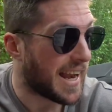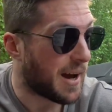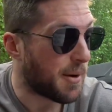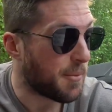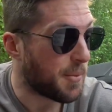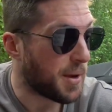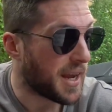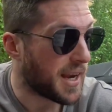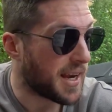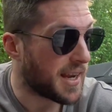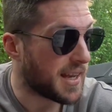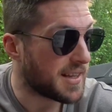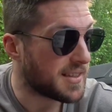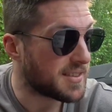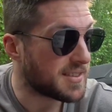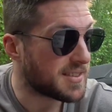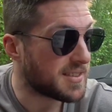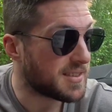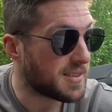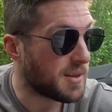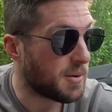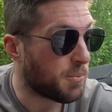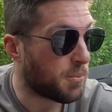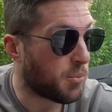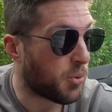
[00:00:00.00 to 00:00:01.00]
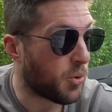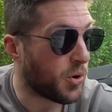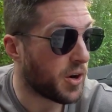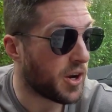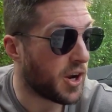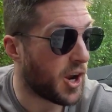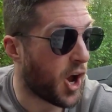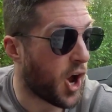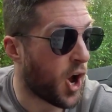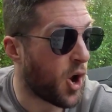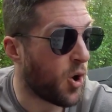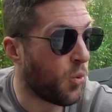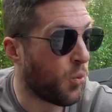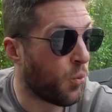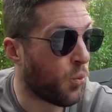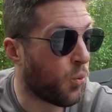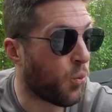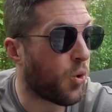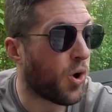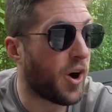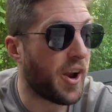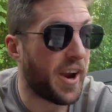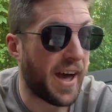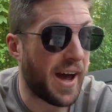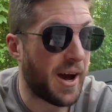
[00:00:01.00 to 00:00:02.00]
I mean, it's
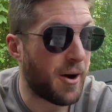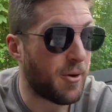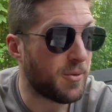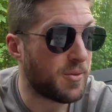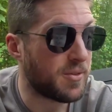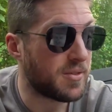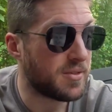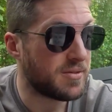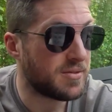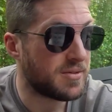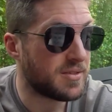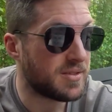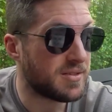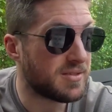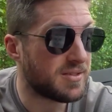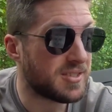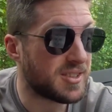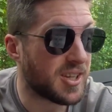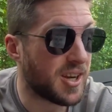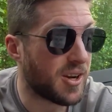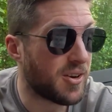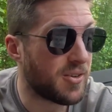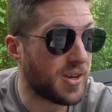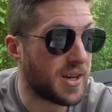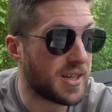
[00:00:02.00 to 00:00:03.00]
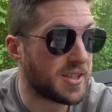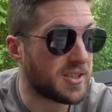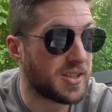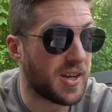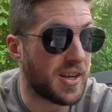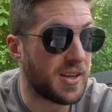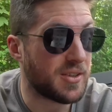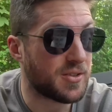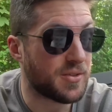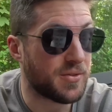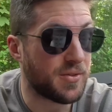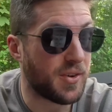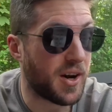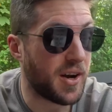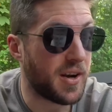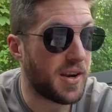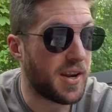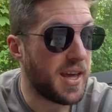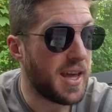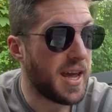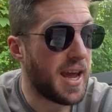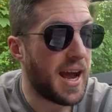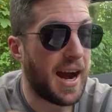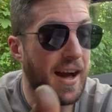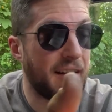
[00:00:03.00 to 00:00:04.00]
0.01 out, so it's fine.
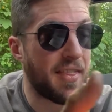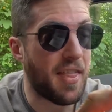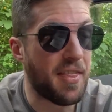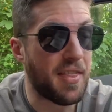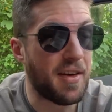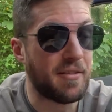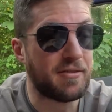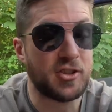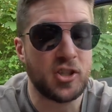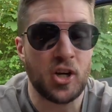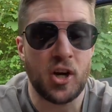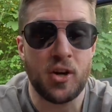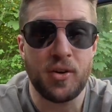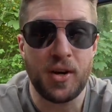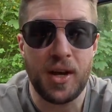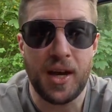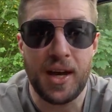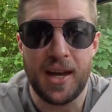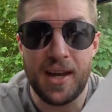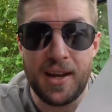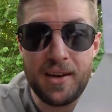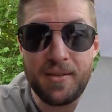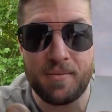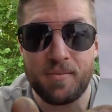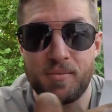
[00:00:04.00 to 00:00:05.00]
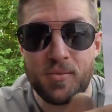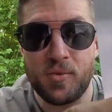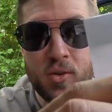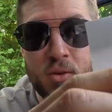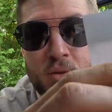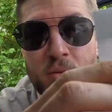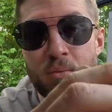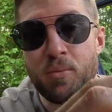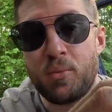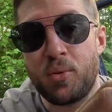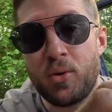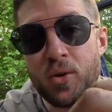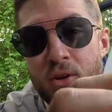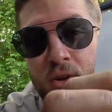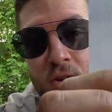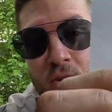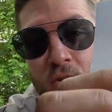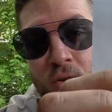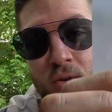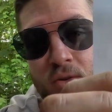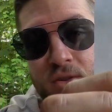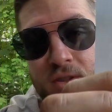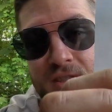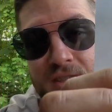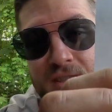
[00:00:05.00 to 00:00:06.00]
And then they've towed it in
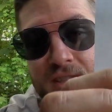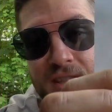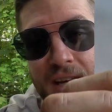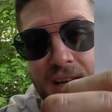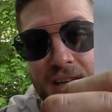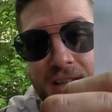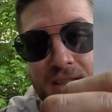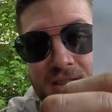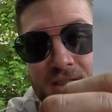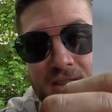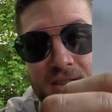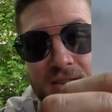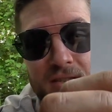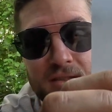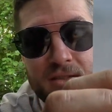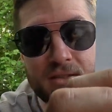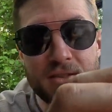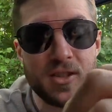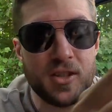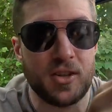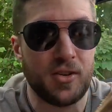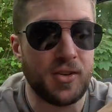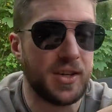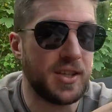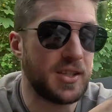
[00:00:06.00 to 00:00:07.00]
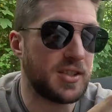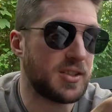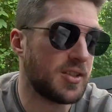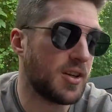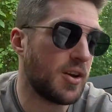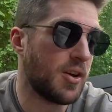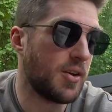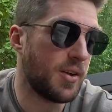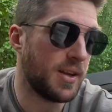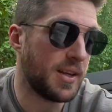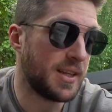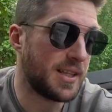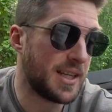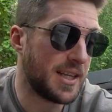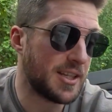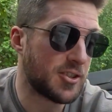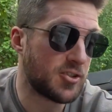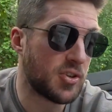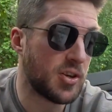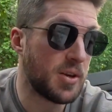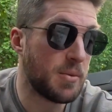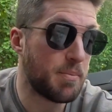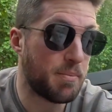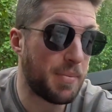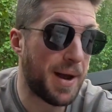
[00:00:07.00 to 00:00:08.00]
0.06 degrees, so
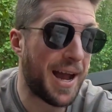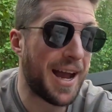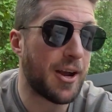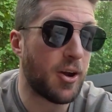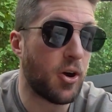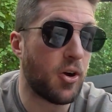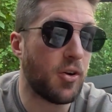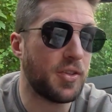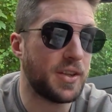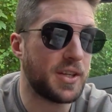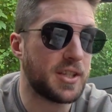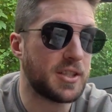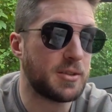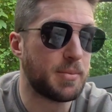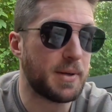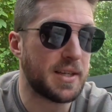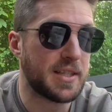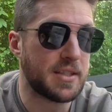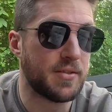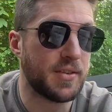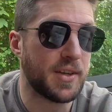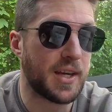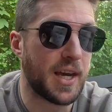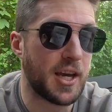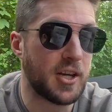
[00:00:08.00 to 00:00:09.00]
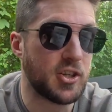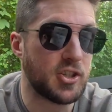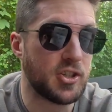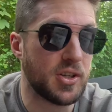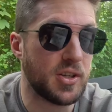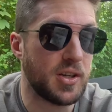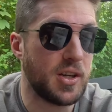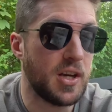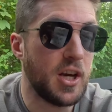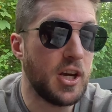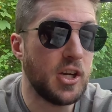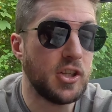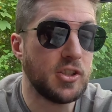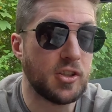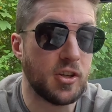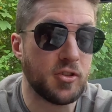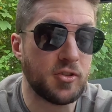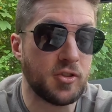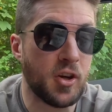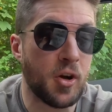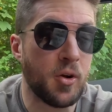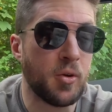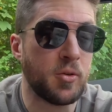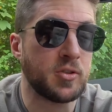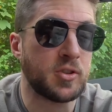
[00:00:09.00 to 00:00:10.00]
literally bang on the specification. So
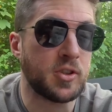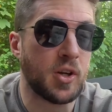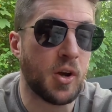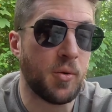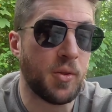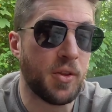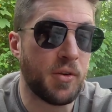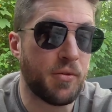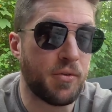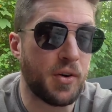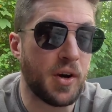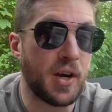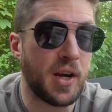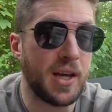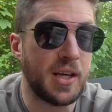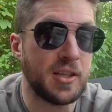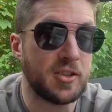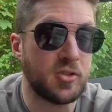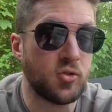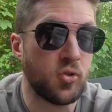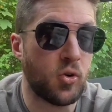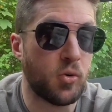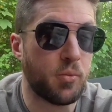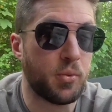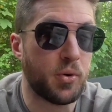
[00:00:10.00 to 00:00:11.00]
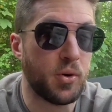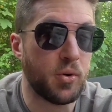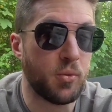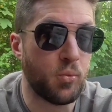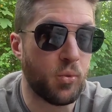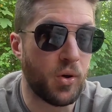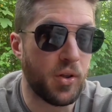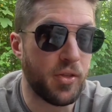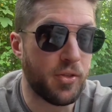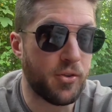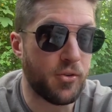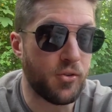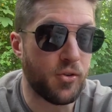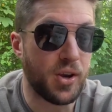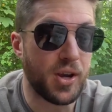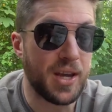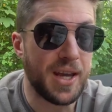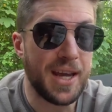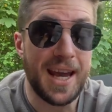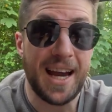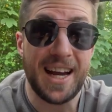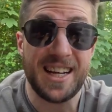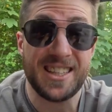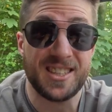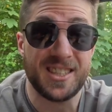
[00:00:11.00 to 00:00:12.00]
total tow on the front is 0.13,
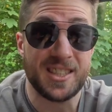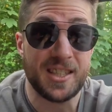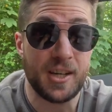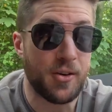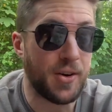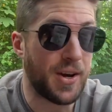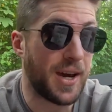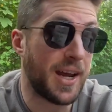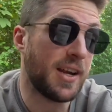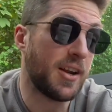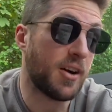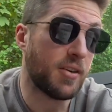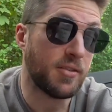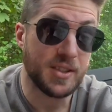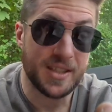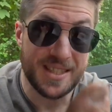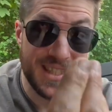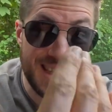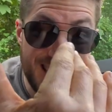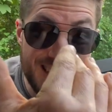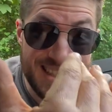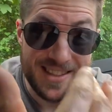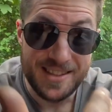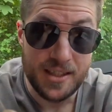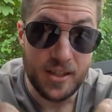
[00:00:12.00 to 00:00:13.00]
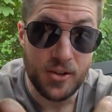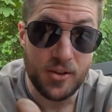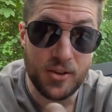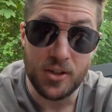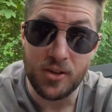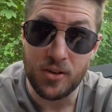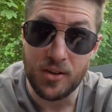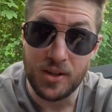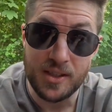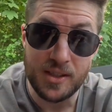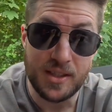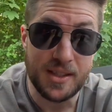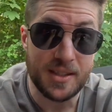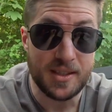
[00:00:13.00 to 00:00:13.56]
and steer head obviously is 0 degrees.